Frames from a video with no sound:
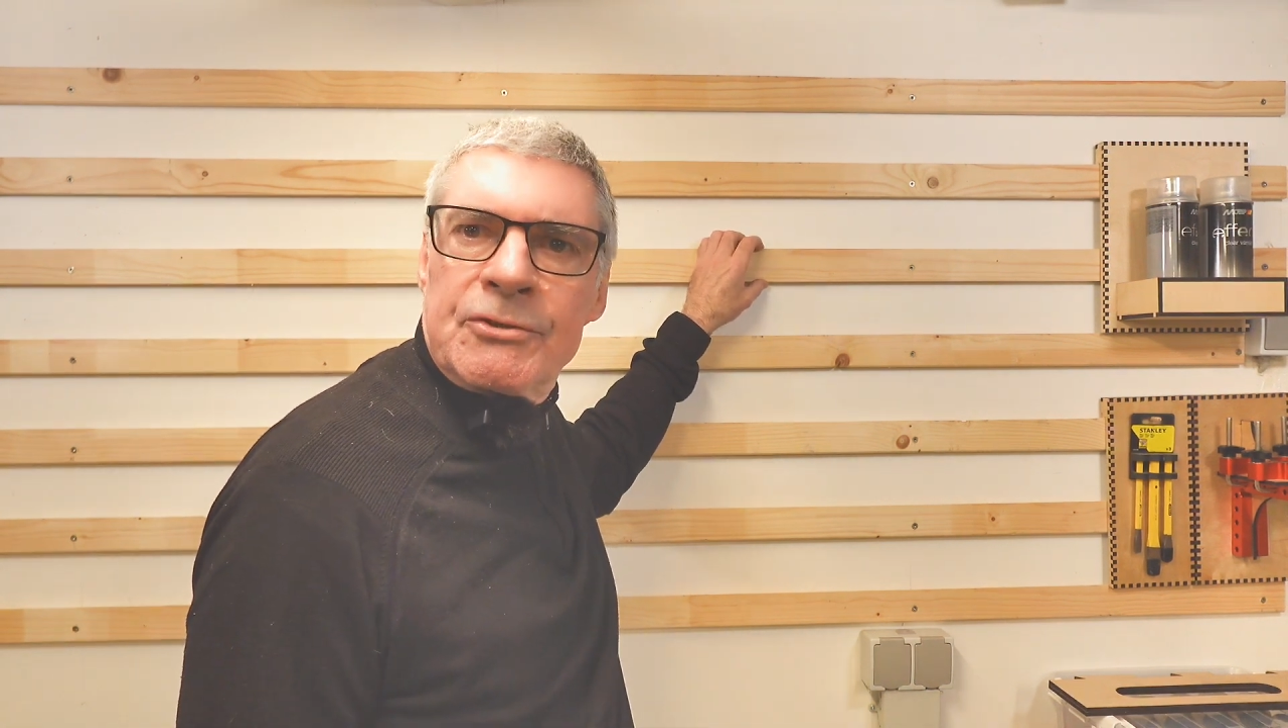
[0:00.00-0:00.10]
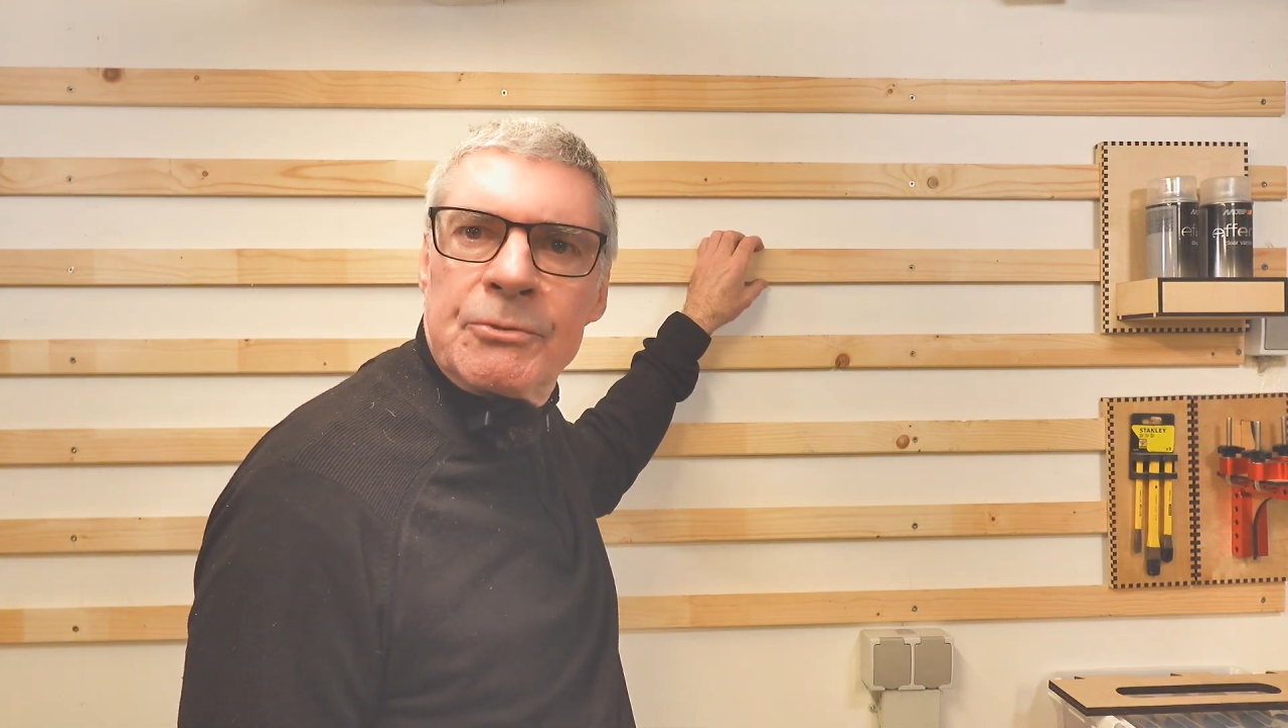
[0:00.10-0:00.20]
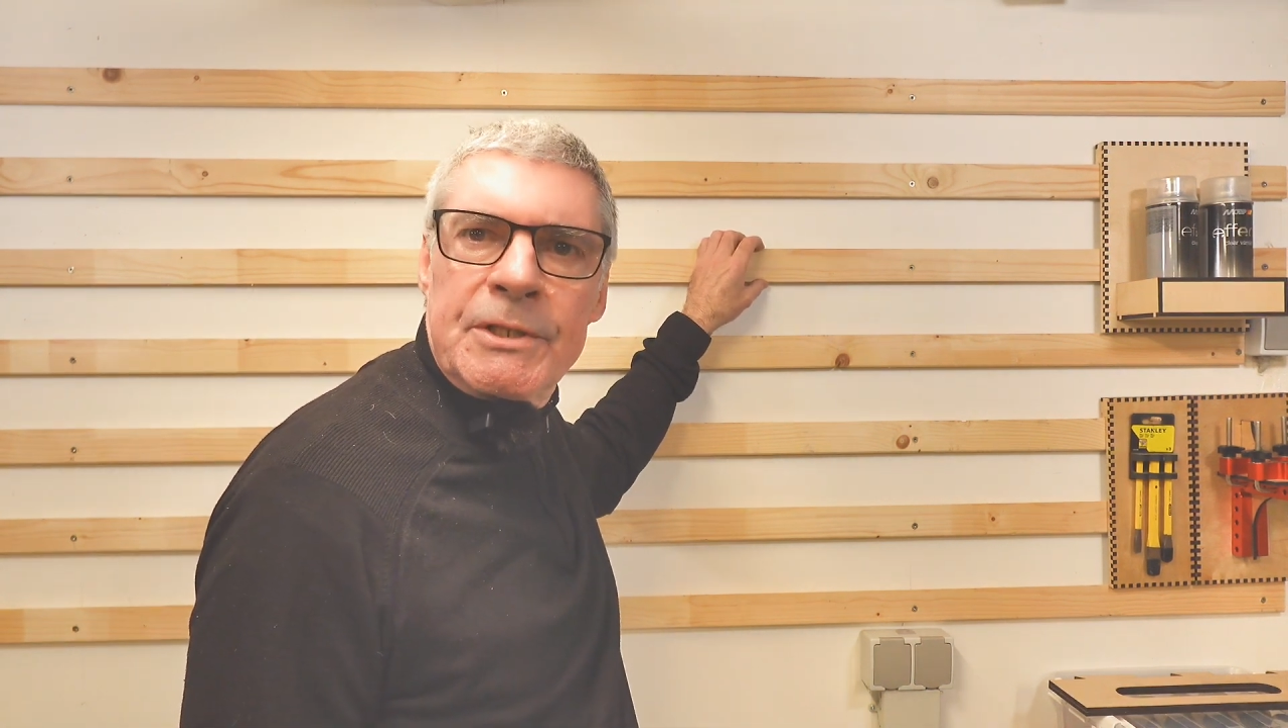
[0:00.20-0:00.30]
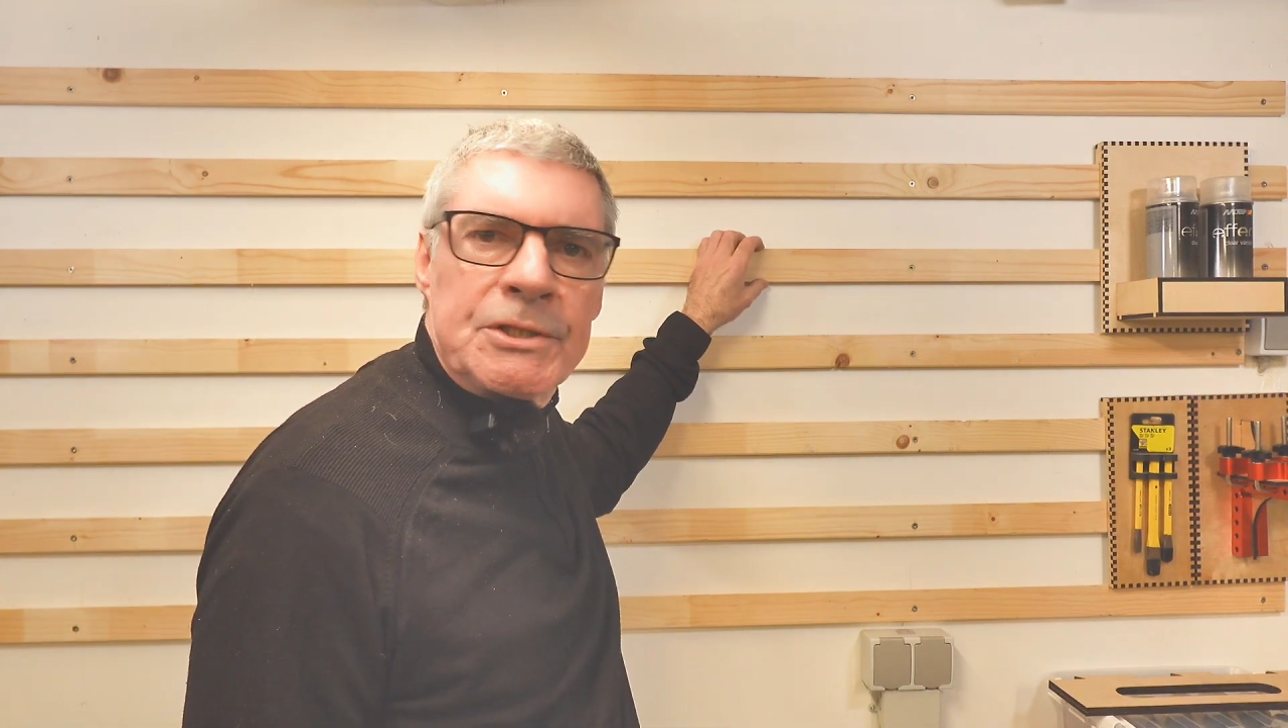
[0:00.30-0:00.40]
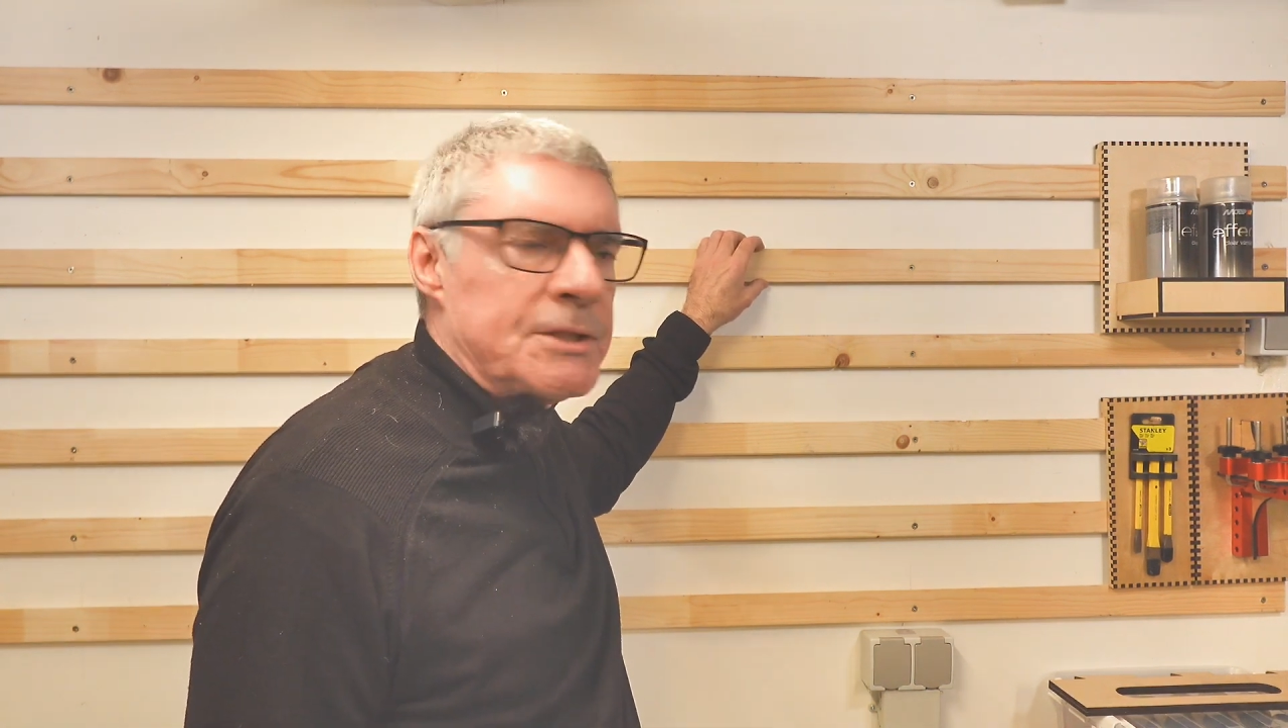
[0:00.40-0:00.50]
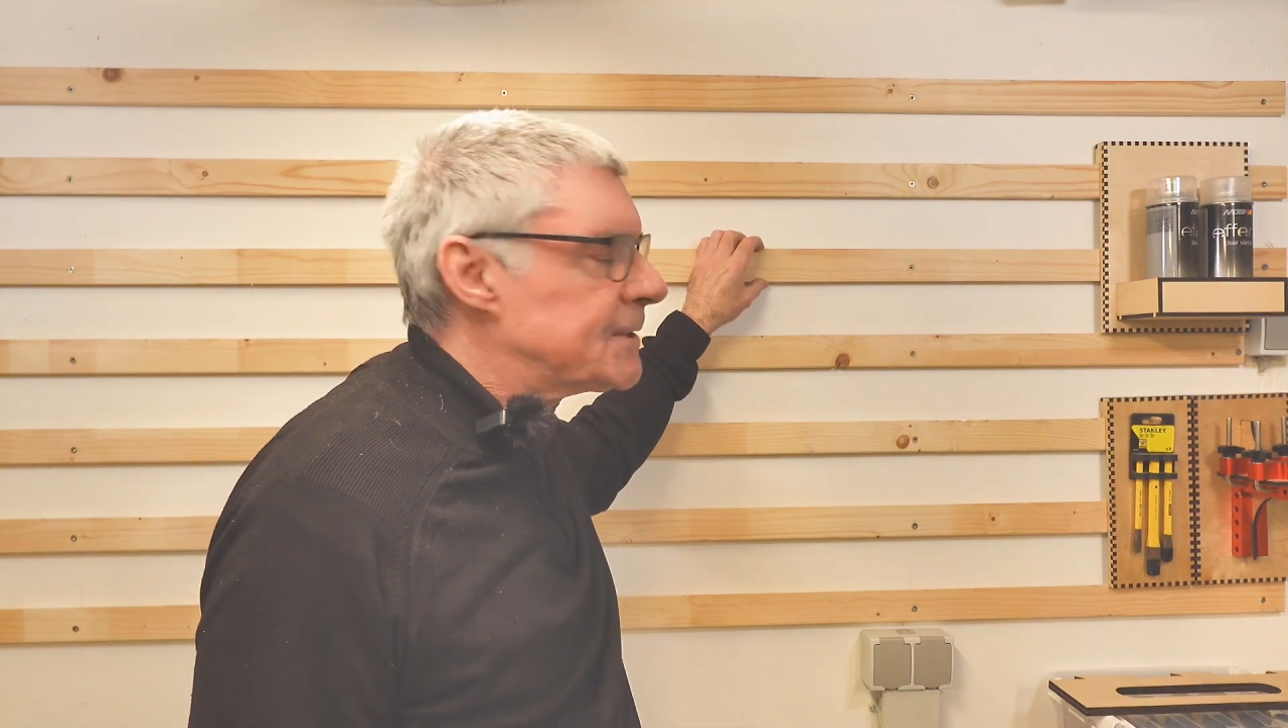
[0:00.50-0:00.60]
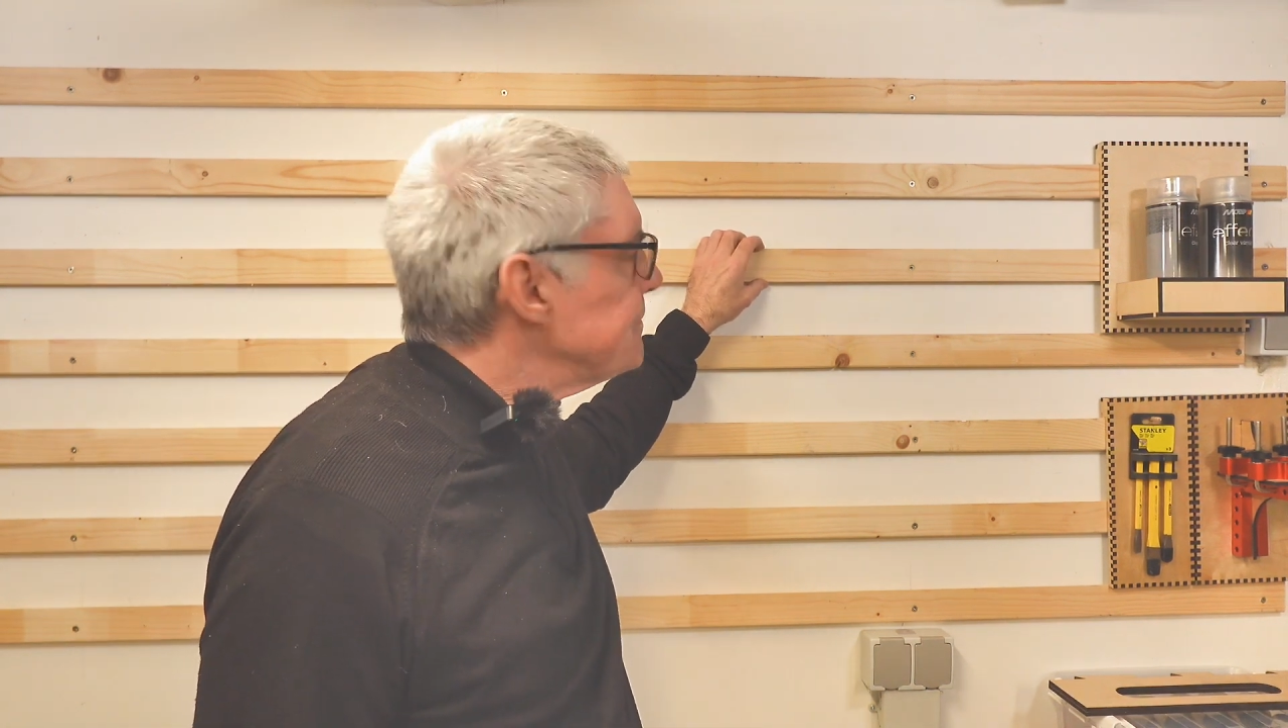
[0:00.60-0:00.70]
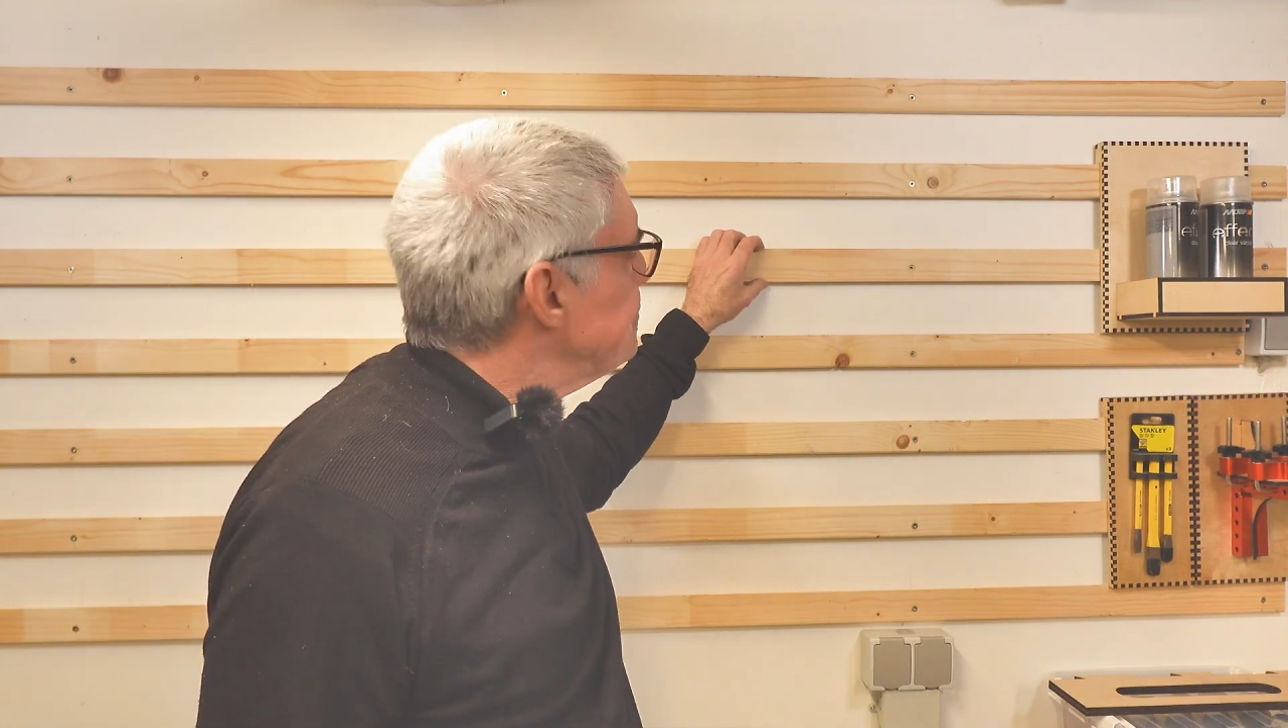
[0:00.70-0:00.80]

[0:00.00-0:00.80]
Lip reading: 2 inches.